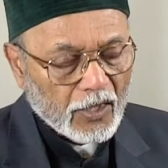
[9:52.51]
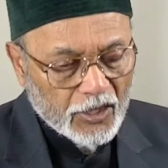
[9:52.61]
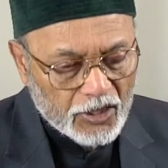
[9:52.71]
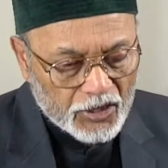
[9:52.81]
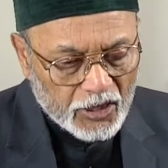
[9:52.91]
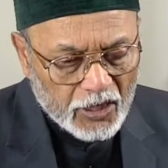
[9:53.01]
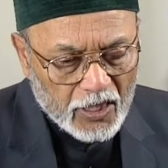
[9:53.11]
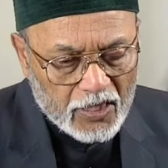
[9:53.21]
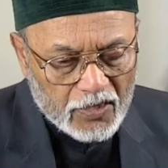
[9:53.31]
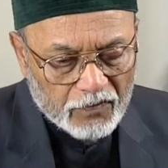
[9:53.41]
The
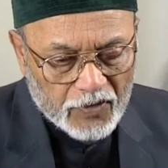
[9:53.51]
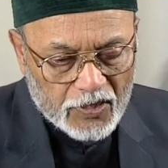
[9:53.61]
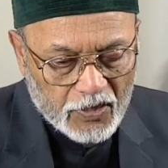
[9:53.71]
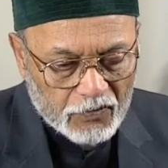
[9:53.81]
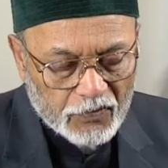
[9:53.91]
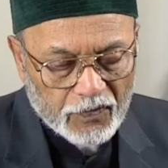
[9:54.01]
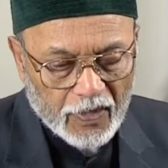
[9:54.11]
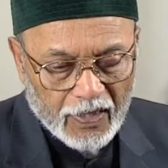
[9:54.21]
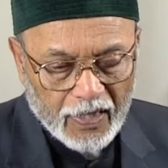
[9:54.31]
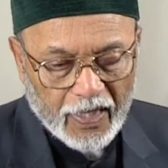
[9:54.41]
genius of Tasawwuf
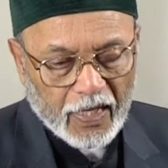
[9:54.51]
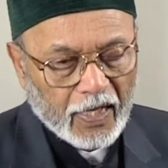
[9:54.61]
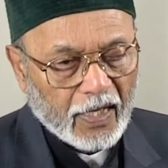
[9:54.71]
lay